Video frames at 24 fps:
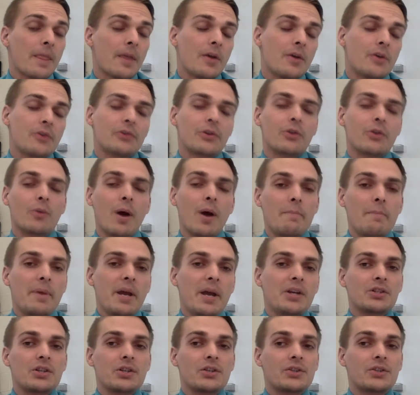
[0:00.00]
So the web
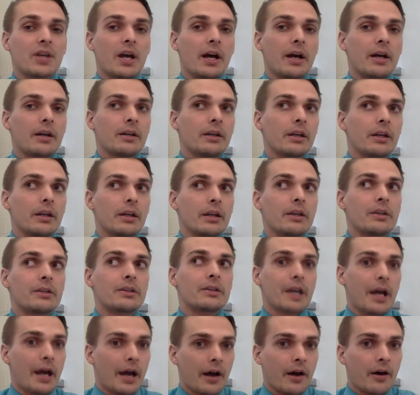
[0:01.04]
page design
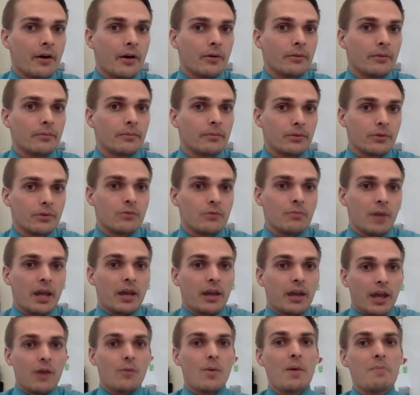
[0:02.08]
is how you
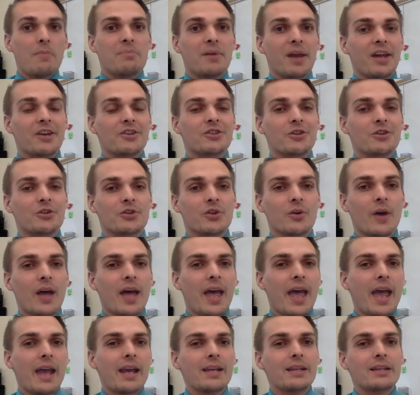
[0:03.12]
make a web page. So
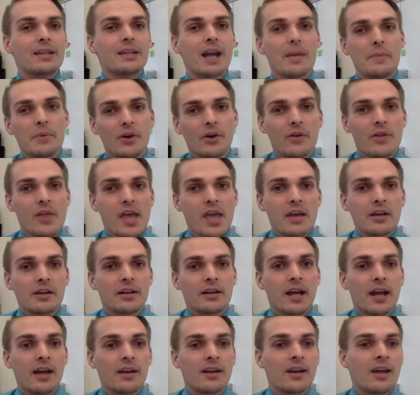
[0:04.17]
anytime you're on the
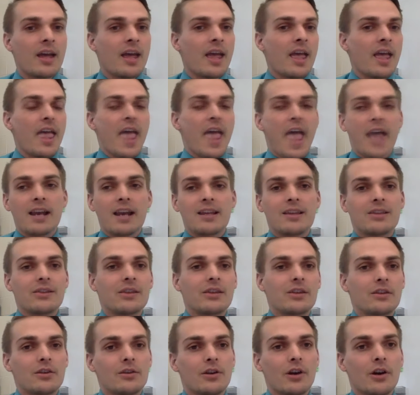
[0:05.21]
internet,
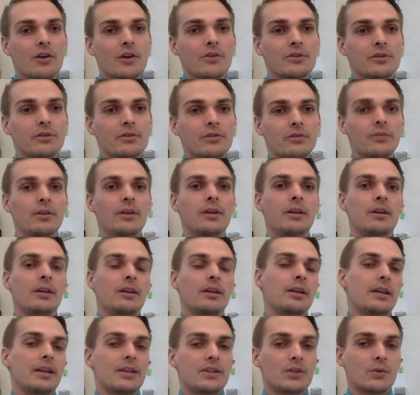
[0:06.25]
anything you go to
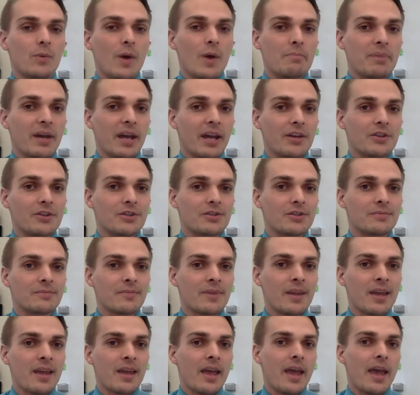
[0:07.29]
is a web page.
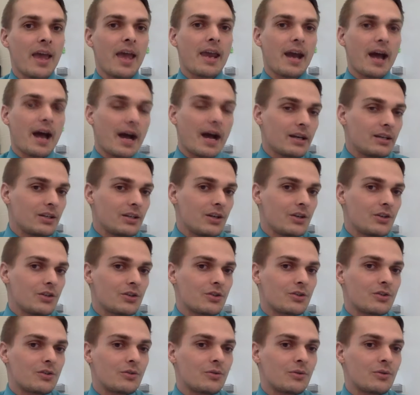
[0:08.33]
And I
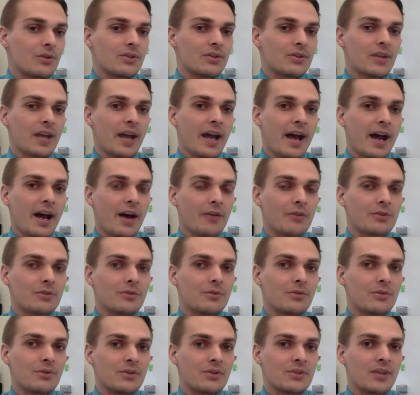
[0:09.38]
teach students how
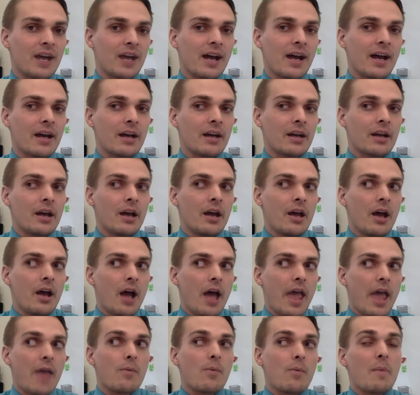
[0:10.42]
to design
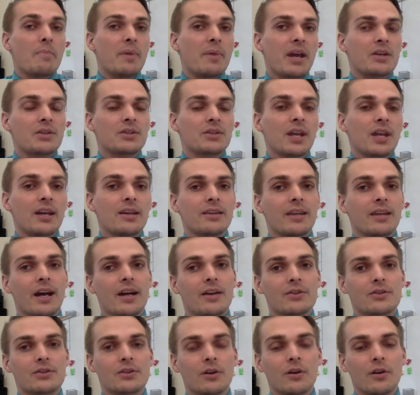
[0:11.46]
a web page like
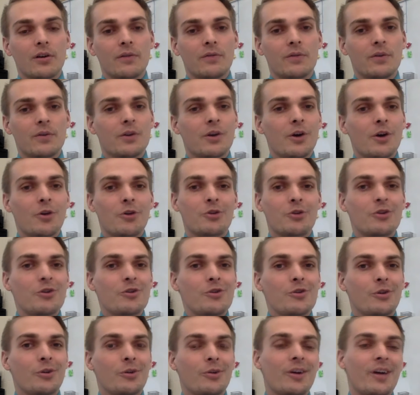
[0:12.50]
that. So if you go to
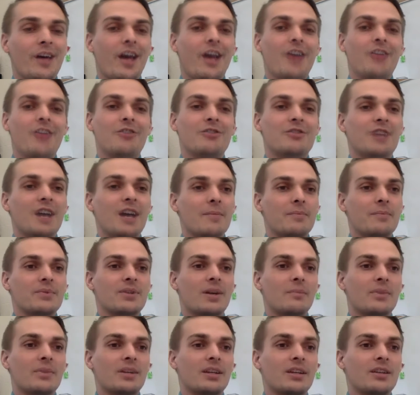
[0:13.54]
Google and you type
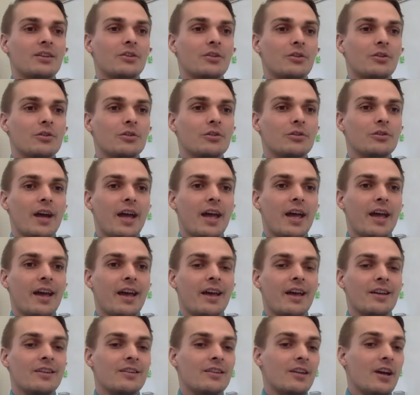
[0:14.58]
something in Google
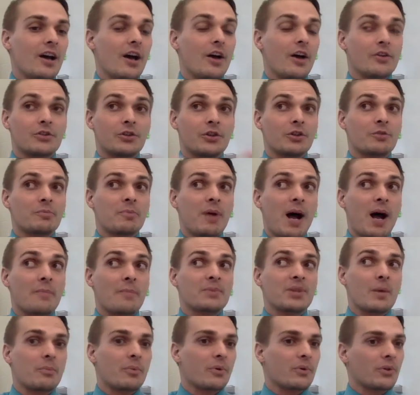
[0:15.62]
and a search
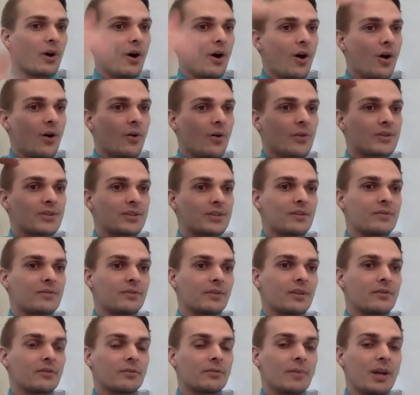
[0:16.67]
pops up with all this
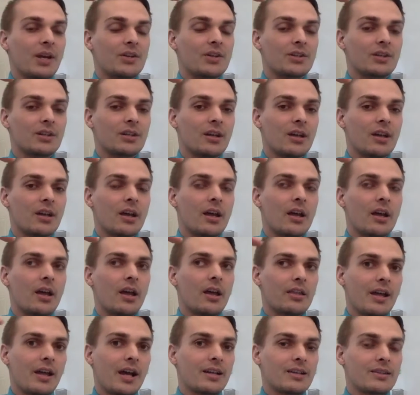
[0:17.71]
different information,
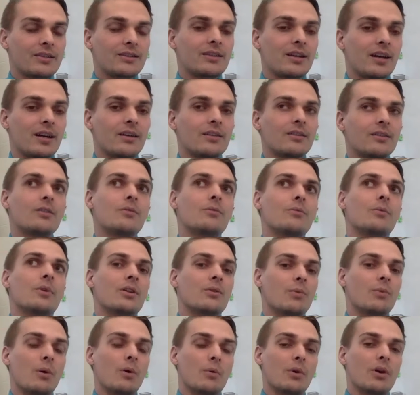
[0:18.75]
that's done
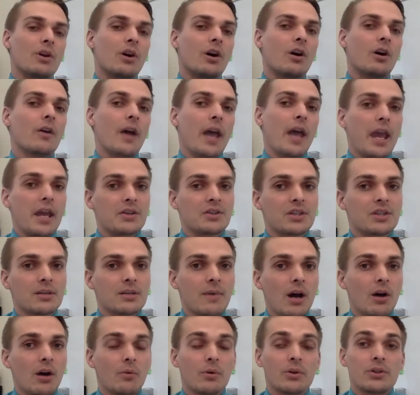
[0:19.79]
with what we call
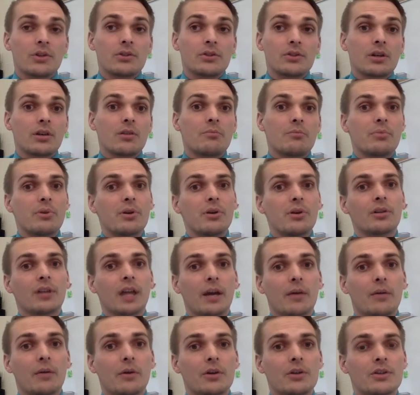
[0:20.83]
HTML, which is a computer
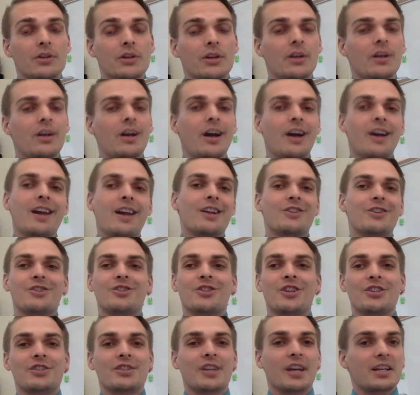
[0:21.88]
language. Again, it's
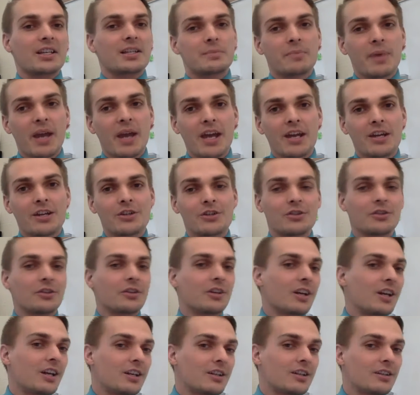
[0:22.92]
just like Spanish
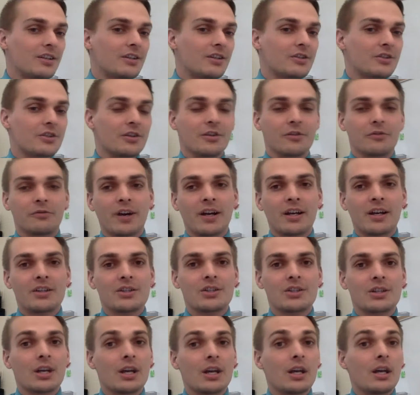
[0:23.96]
or English or
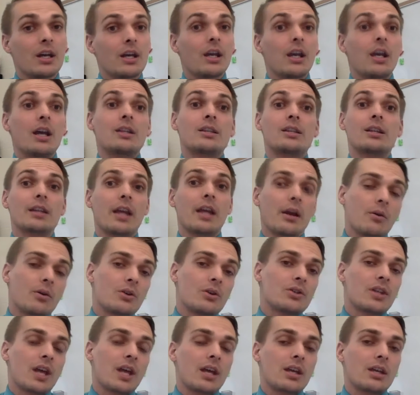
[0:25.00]
French. It's a
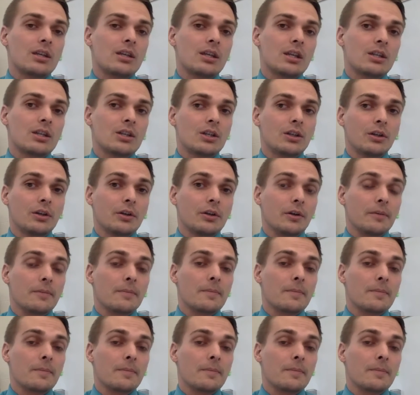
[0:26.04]
language that you need to learn.